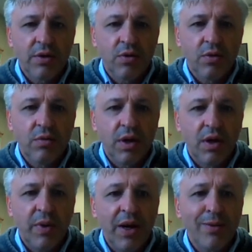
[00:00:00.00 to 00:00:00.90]

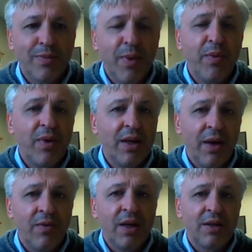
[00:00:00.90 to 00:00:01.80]
So perhaps maybe we can
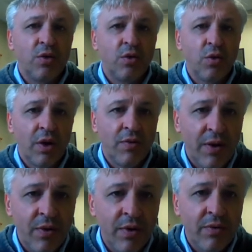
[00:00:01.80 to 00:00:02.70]
have another tutorial
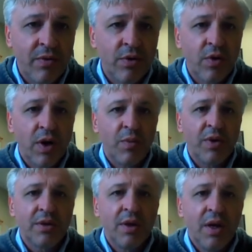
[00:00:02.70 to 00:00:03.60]
where we'll talk
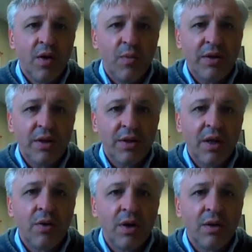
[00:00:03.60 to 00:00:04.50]
about this
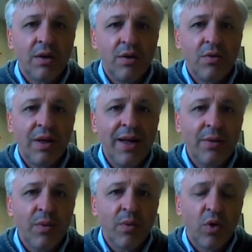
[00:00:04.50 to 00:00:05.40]
recurrent neural
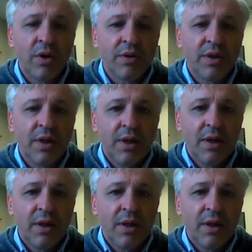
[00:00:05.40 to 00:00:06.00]
network models.